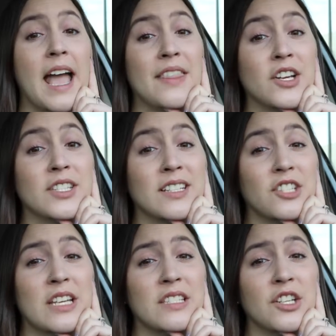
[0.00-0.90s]
and they're
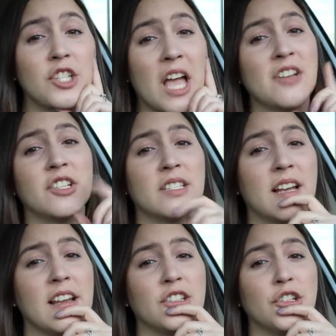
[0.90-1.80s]
suggesting challenges
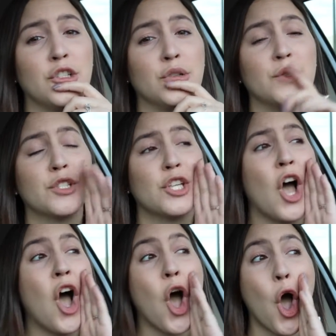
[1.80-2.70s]
that I should do.
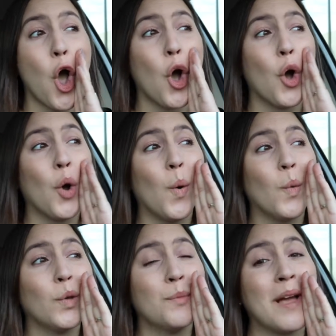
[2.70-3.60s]

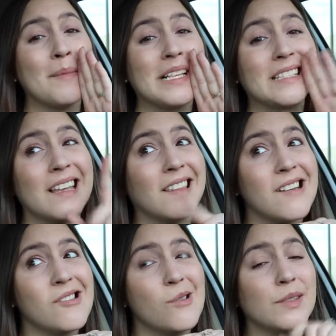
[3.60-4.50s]
So you might be seeing
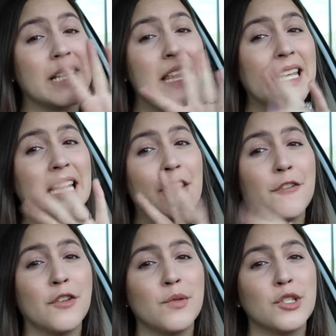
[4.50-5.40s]
those in the
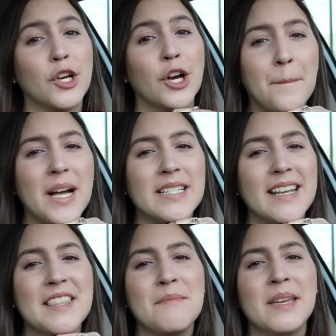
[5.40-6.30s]
near future.
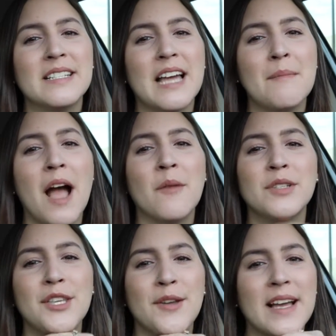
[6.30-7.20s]
But in the meantime, I
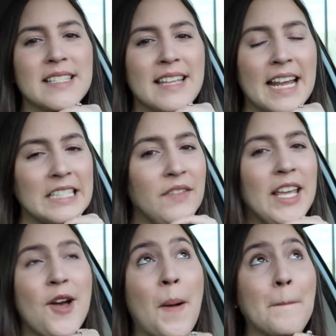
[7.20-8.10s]
will see you guys in the next
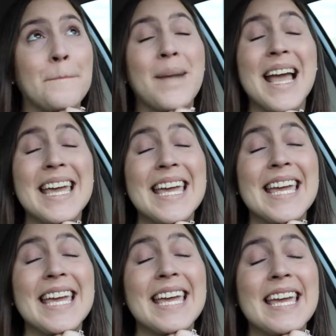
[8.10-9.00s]
video.
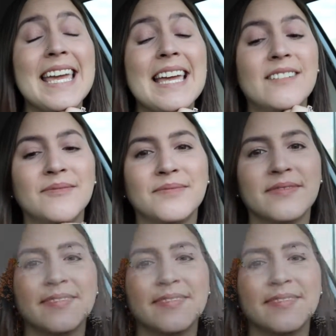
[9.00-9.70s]
Bye.